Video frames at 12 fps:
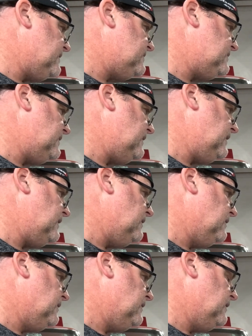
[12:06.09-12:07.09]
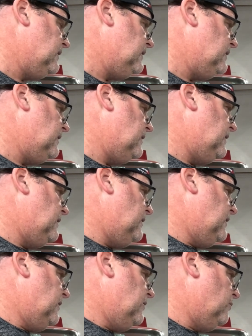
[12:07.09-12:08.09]
to see
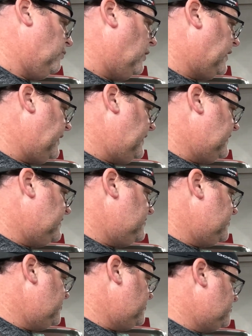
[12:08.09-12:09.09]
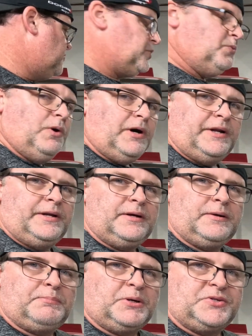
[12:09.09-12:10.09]
what I need to do to, one,
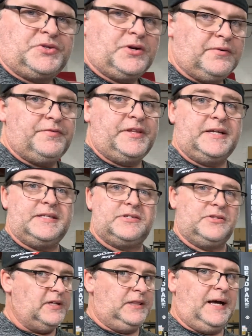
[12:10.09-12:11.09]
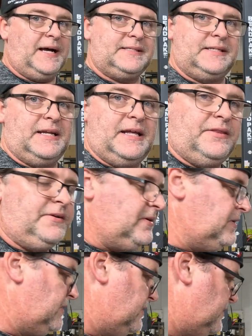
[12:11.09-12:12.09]
preserve these so they last another